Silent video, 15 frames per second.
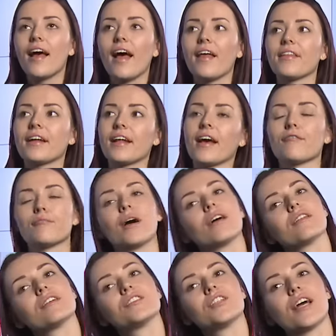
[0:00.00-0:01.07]
And then I have my
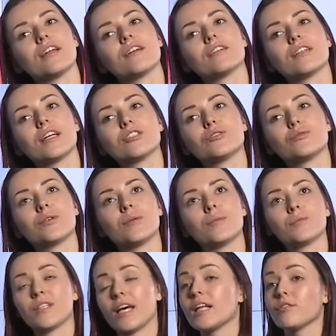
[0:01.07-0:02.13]
other channel that's
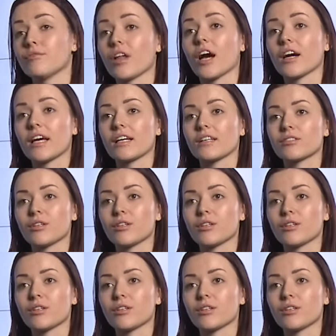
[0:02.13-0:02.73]
daily vlogging.